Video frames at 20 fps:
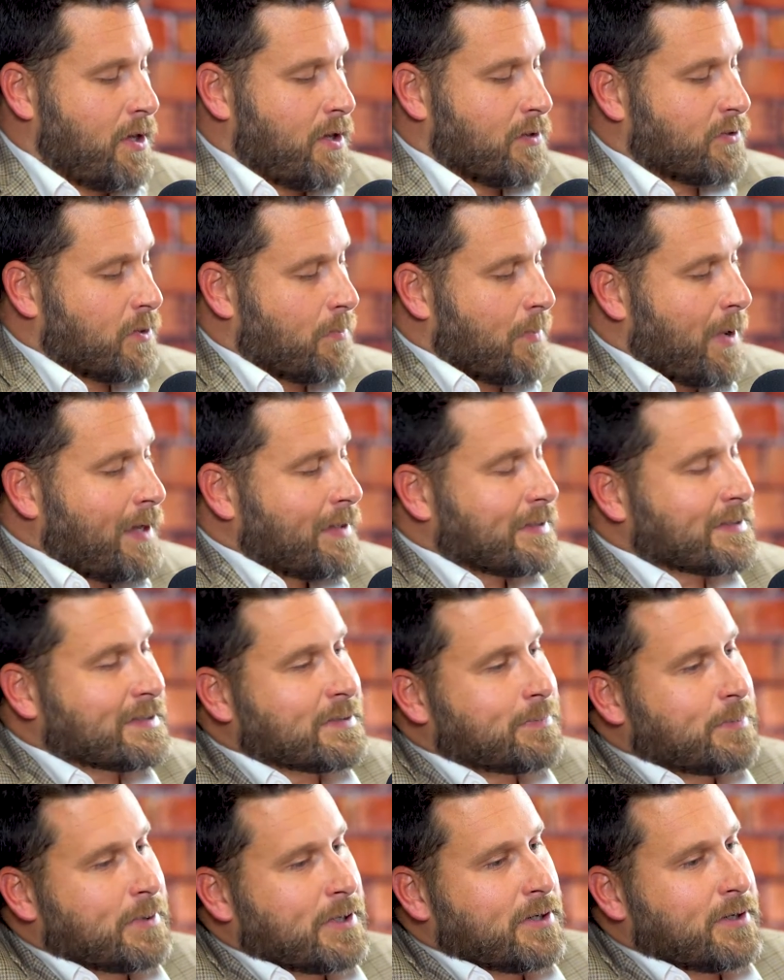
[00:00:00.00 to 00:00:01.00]
So my
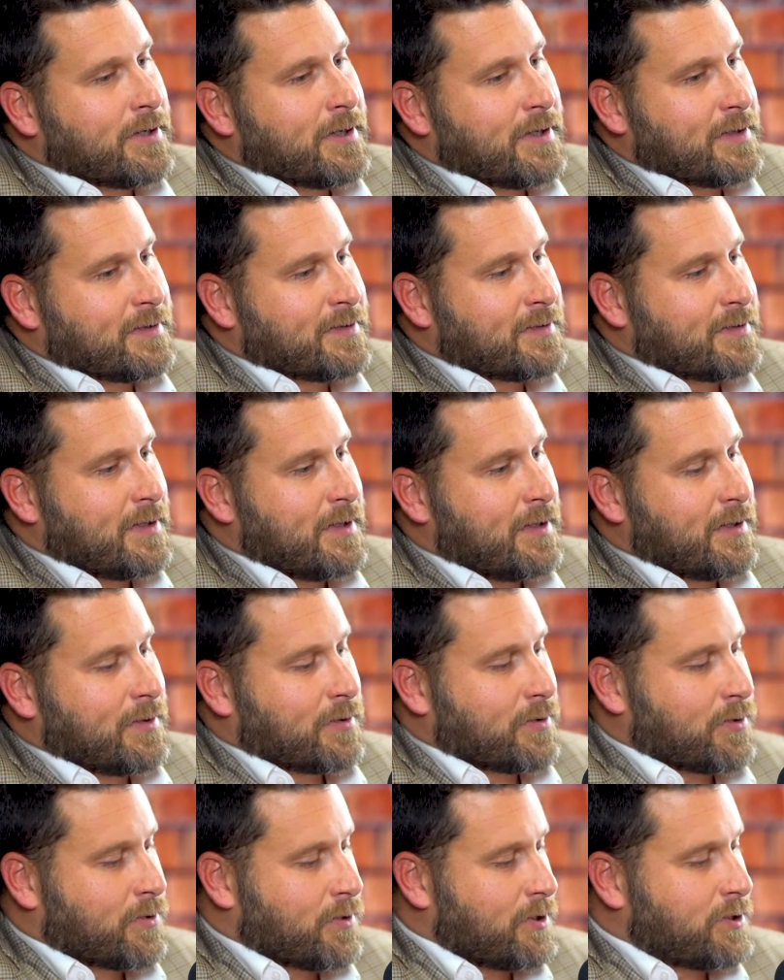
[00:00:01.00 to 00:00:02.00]
experience
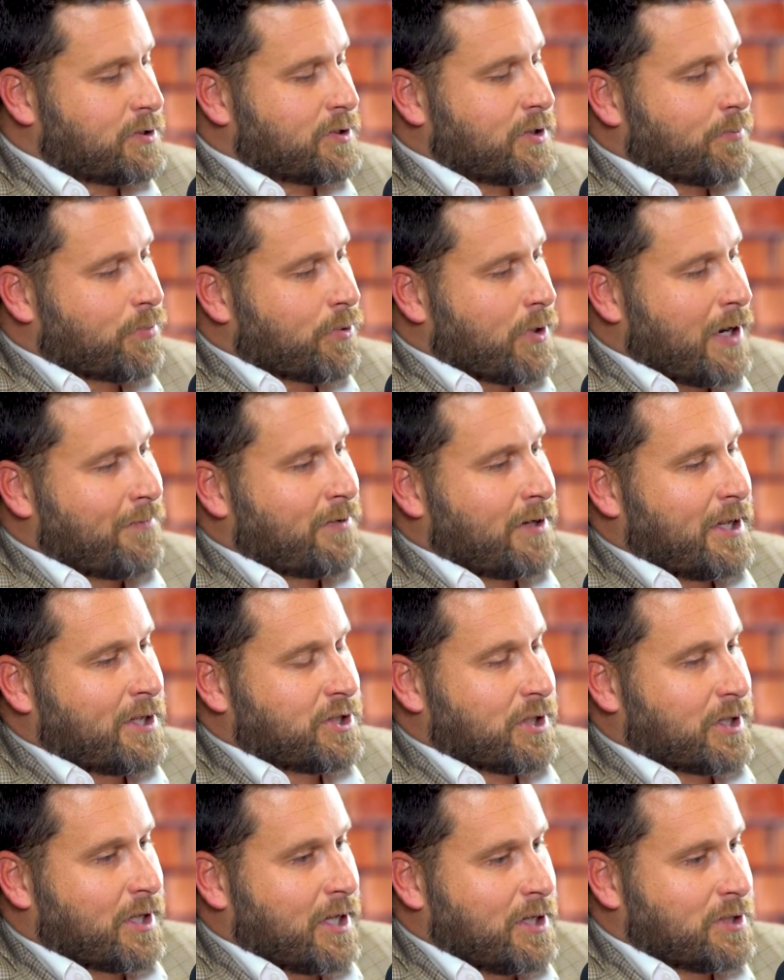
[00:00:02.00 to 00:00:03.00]
in Christian private
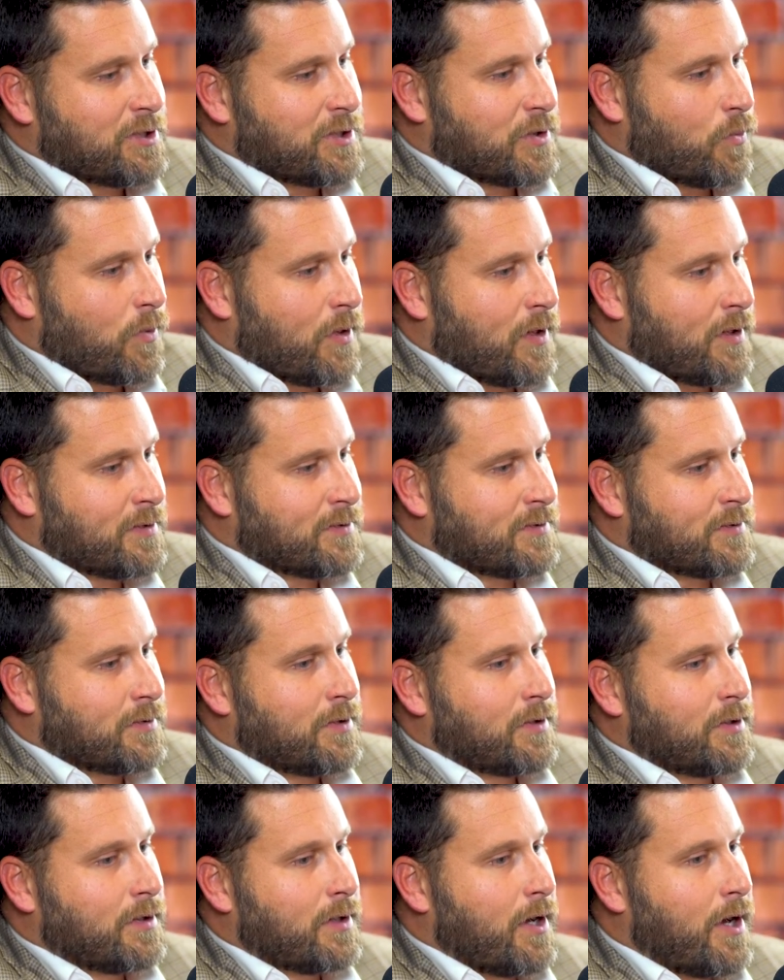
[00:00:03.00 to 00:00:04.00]
education was,
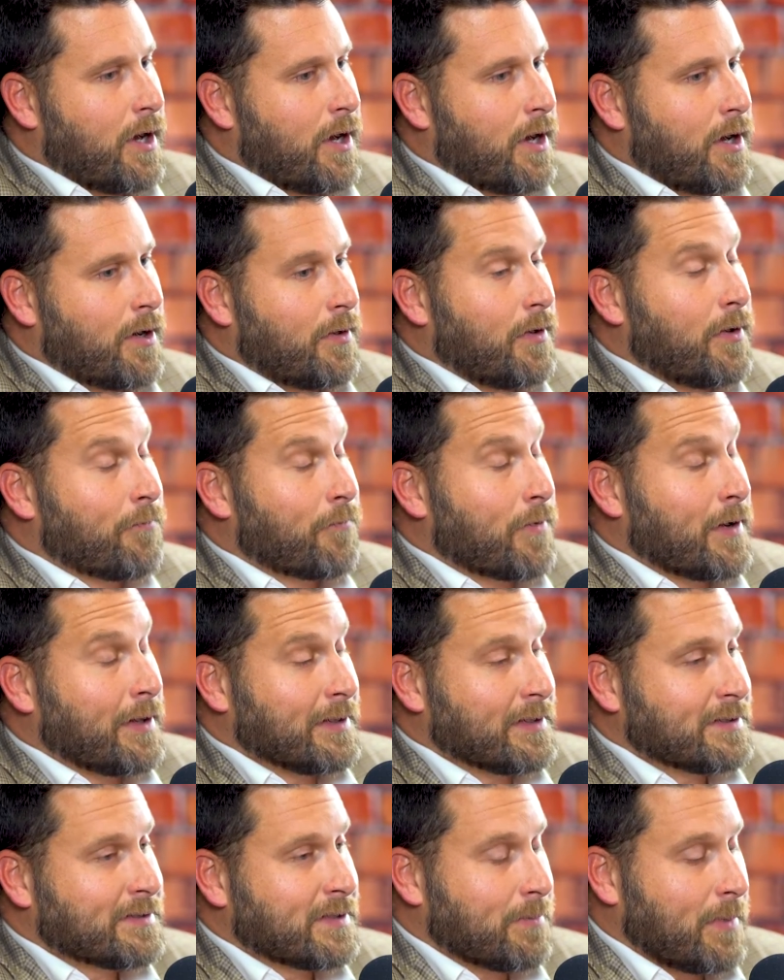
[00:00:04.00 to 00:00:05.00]
at
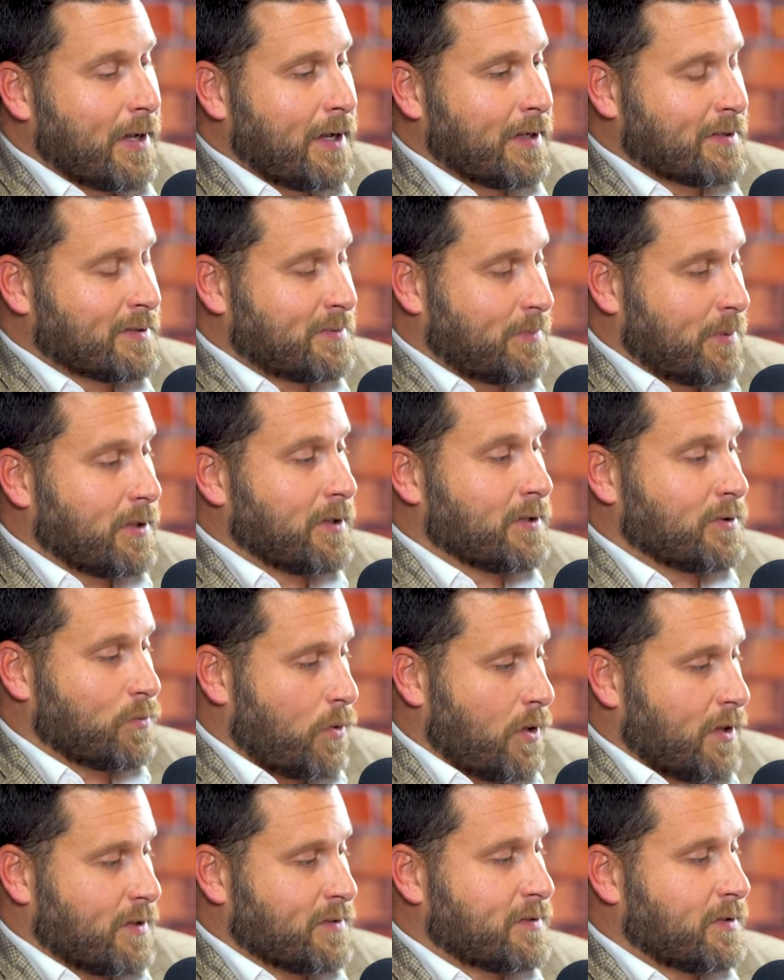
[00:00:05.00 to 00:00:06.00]
least in my experience,
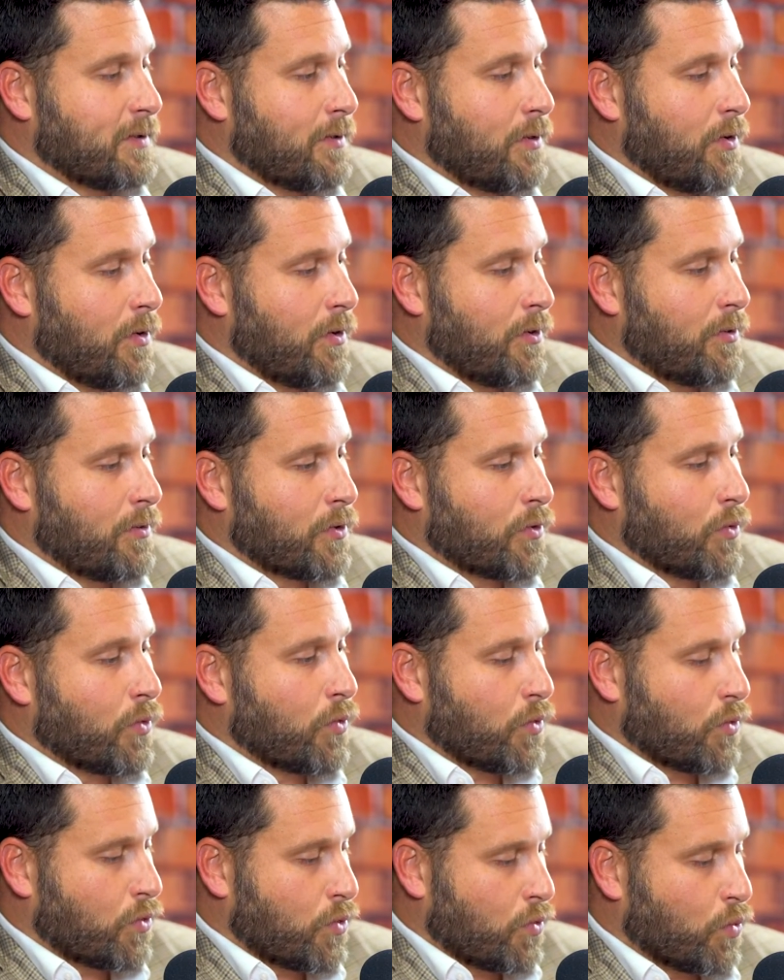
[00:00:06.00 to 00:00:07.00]
was
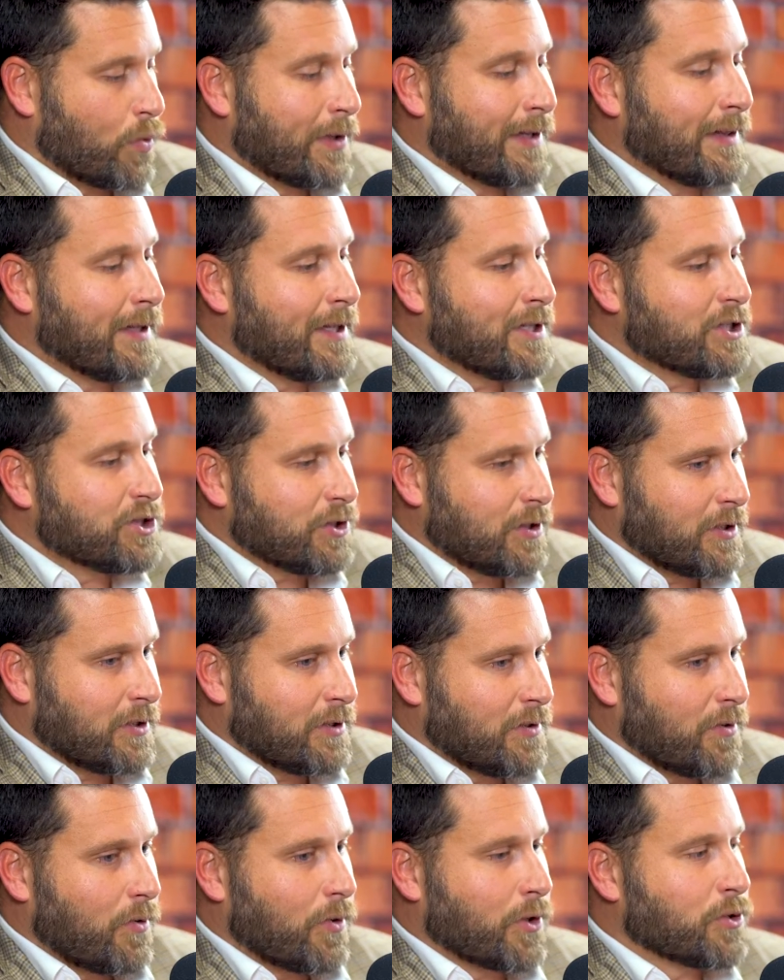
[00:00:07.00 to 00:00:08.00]

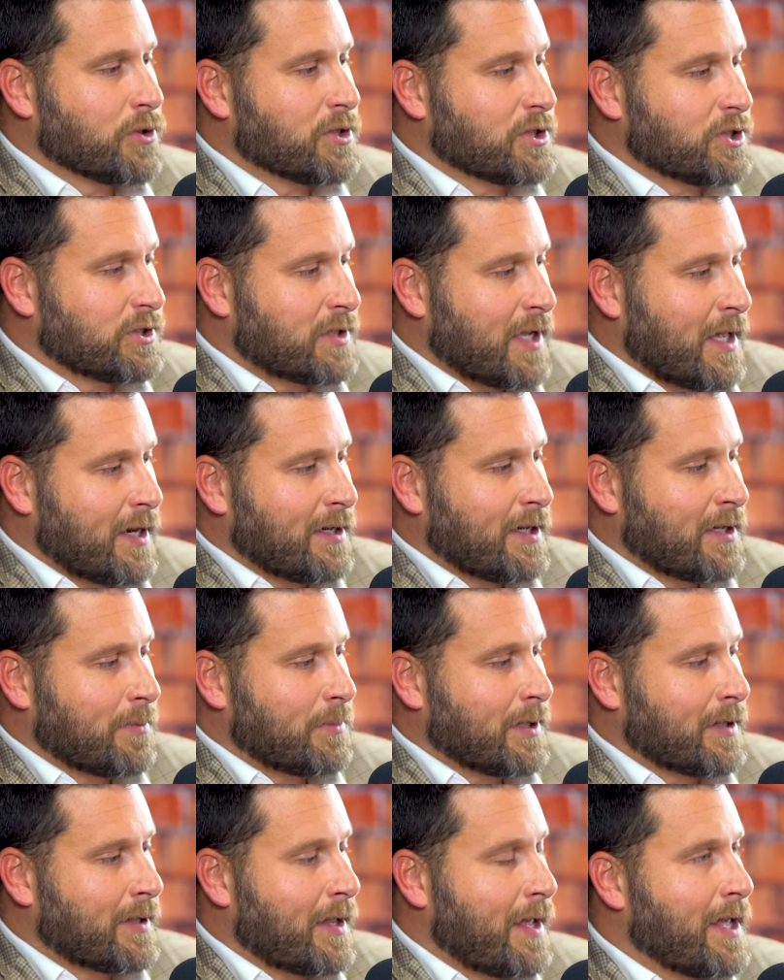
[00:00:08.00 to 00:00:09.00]
religion or Christianity
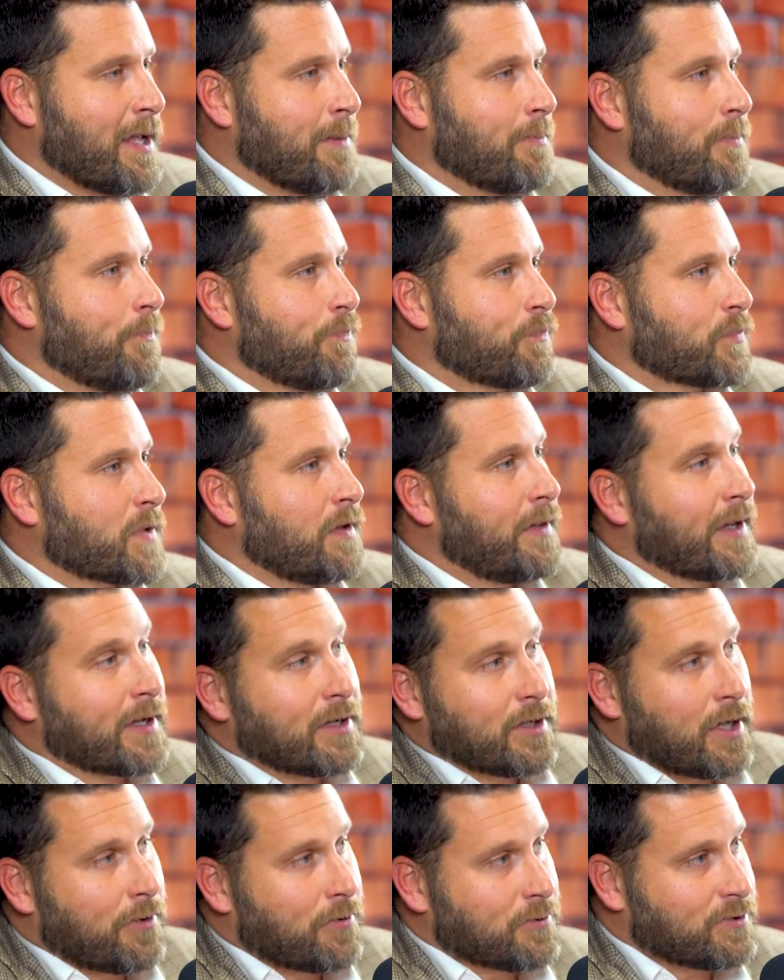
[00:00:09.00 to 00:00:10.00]
became like
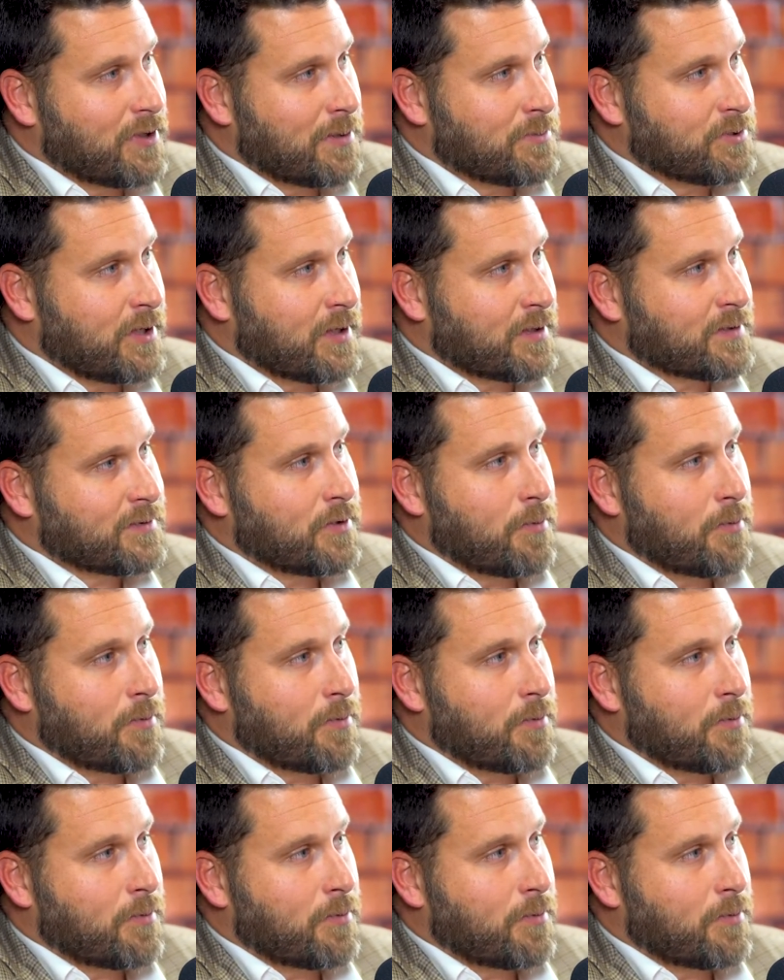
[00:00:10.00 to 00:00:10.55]
another subject.